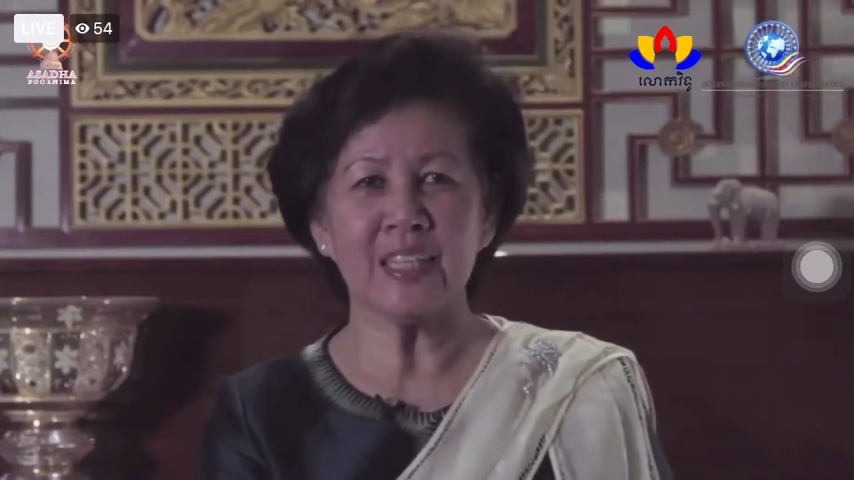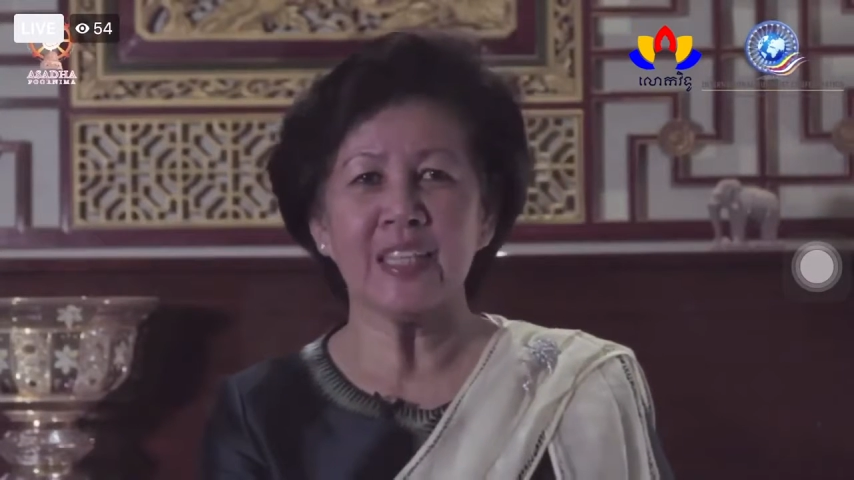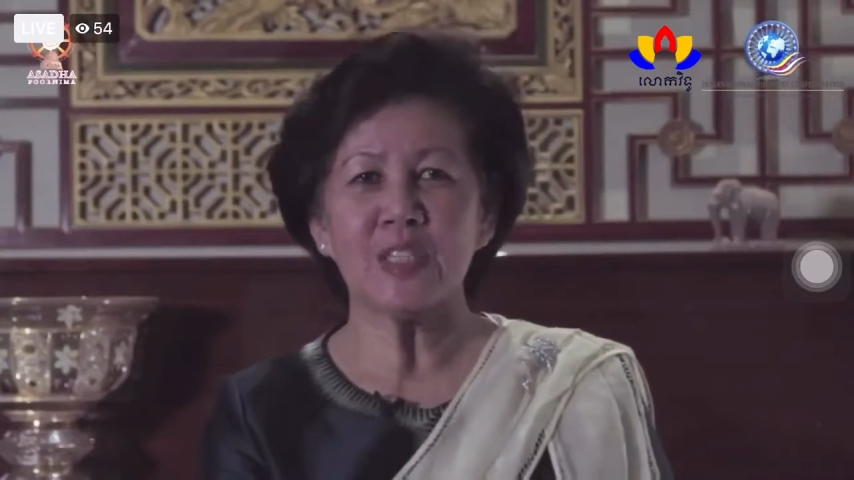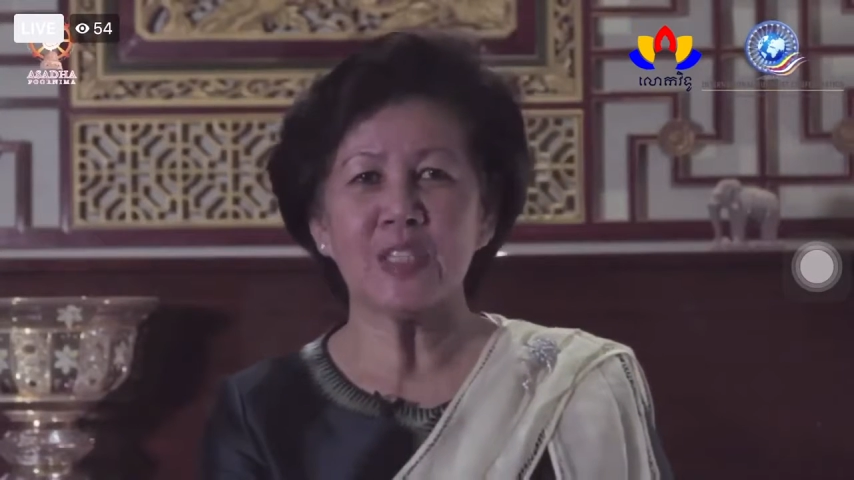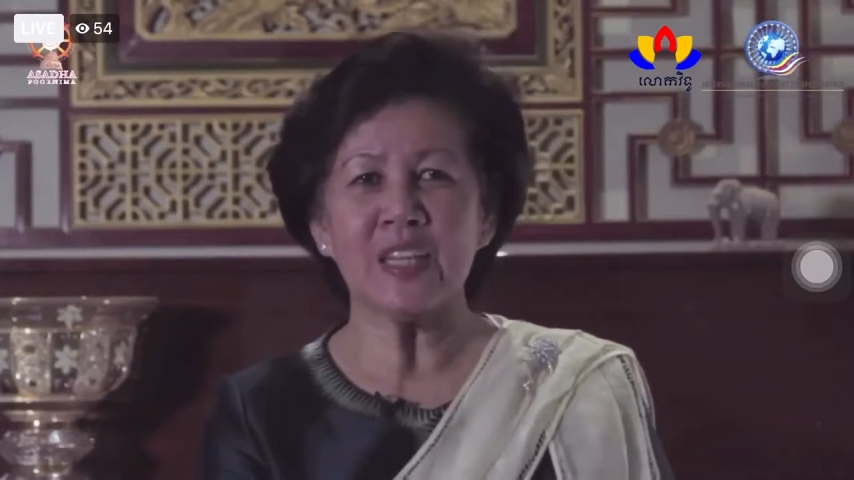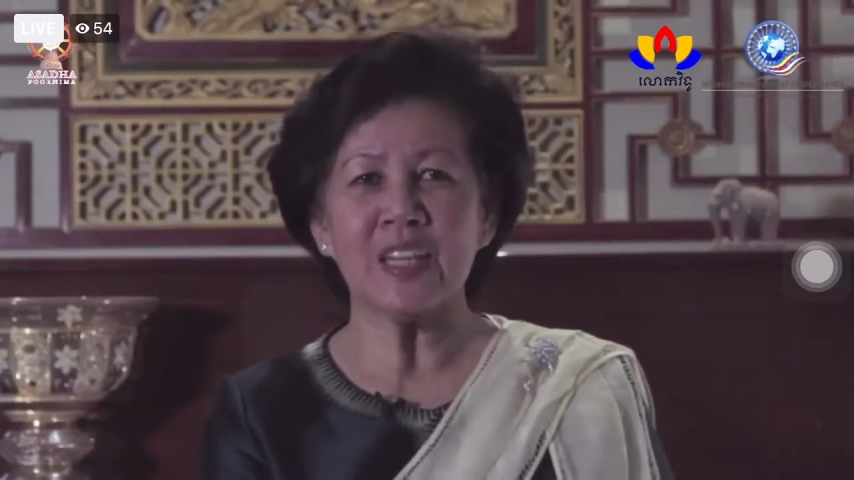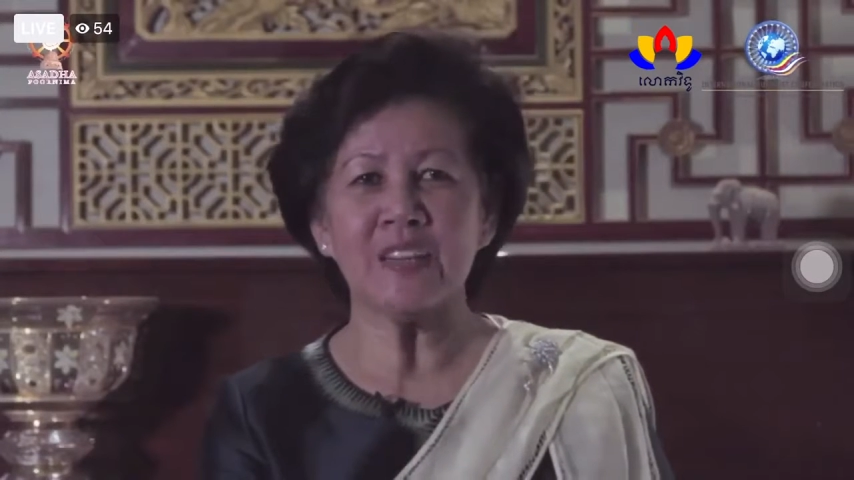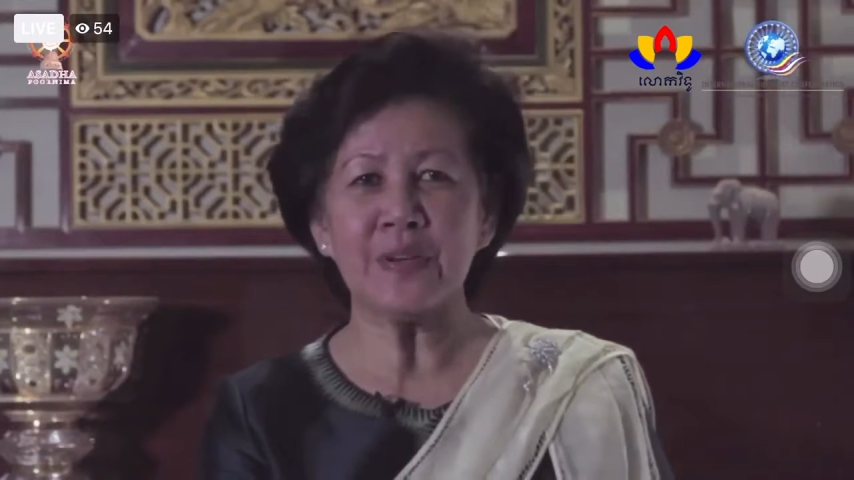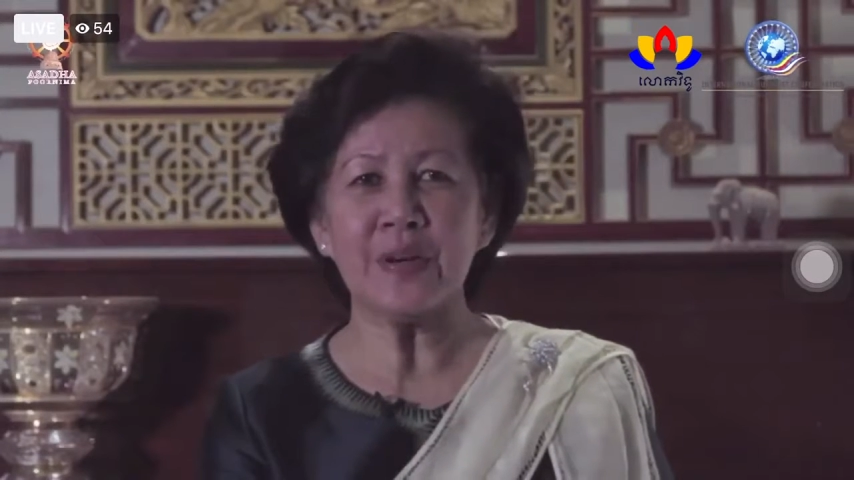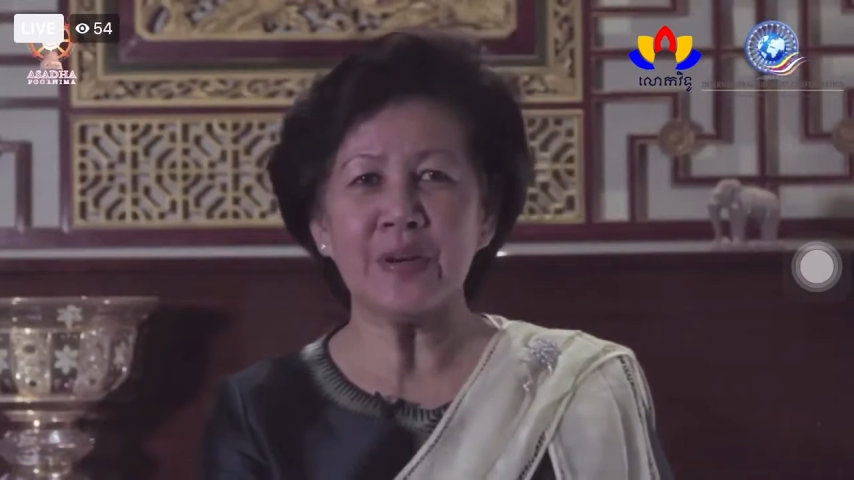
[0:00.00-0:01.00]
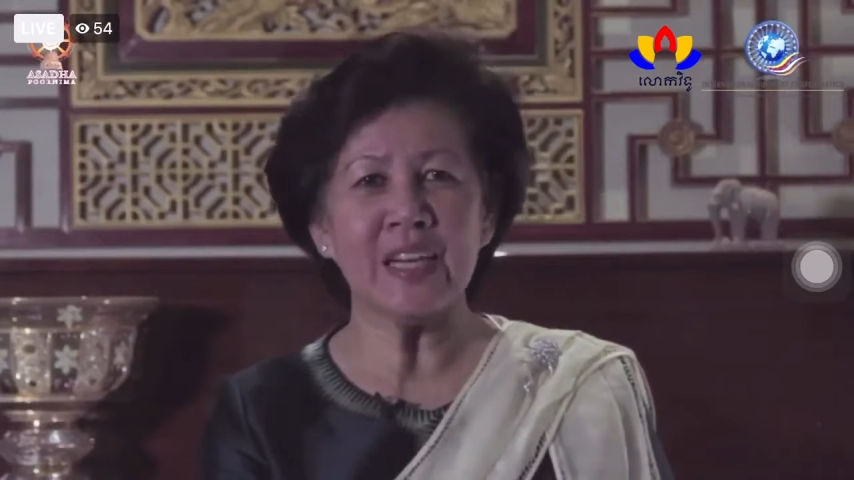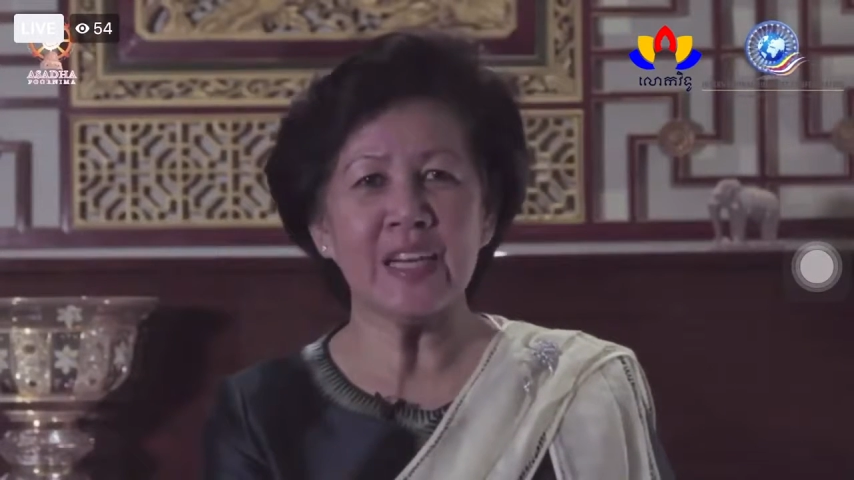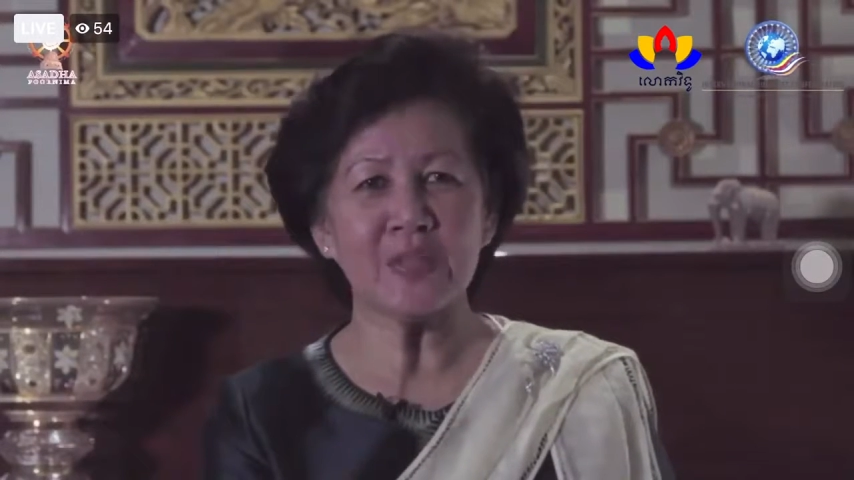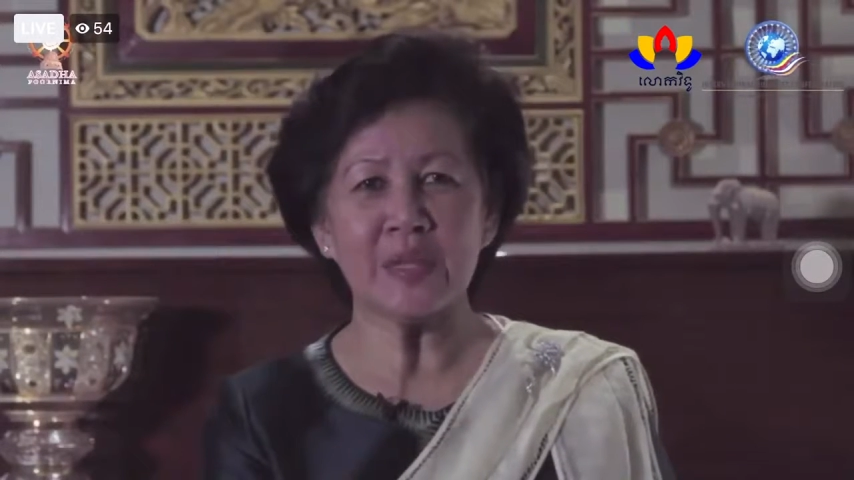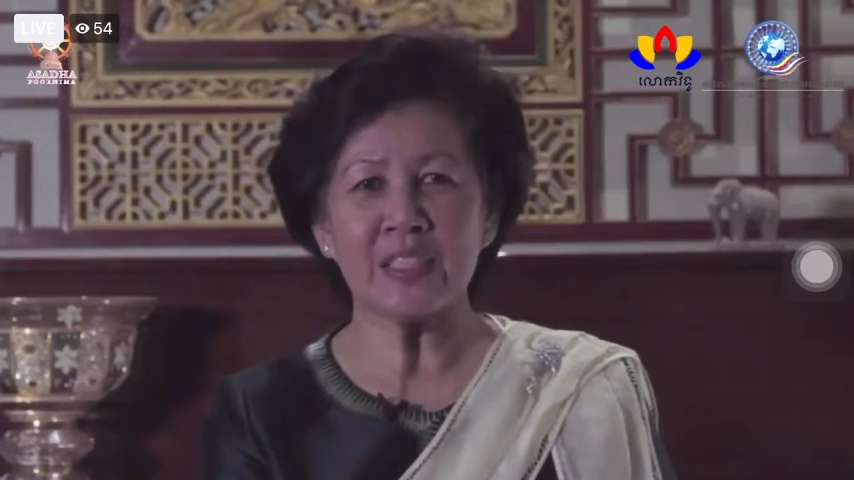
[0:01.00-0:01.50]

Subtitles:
to deliver an address